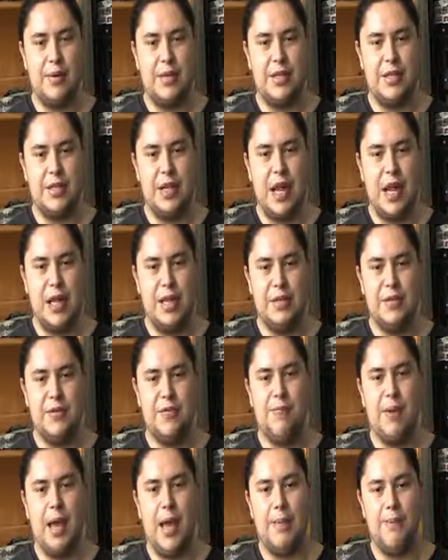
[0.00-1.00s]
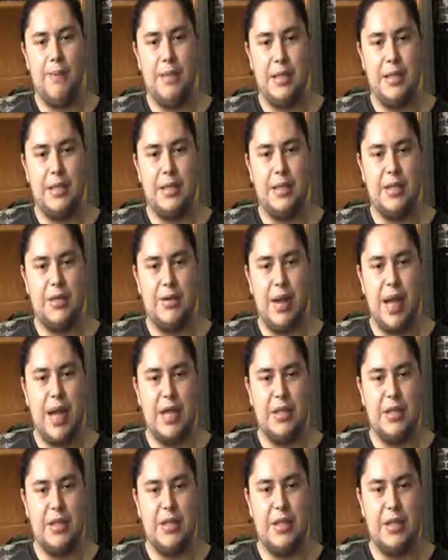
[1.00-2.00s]
the challenge of paint being
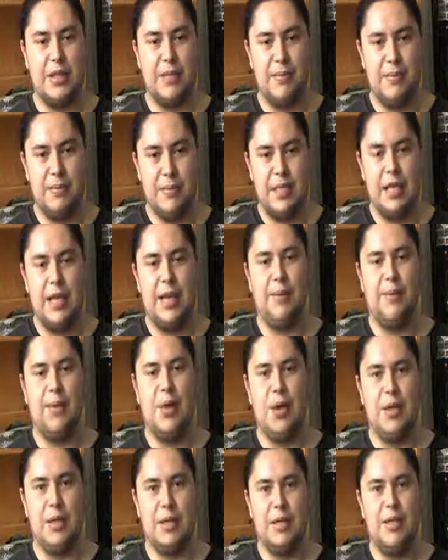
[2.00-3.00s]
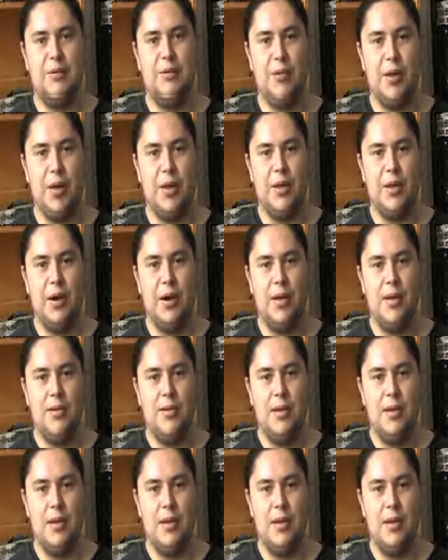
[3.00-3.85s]
scratched and seam lines and whatnot,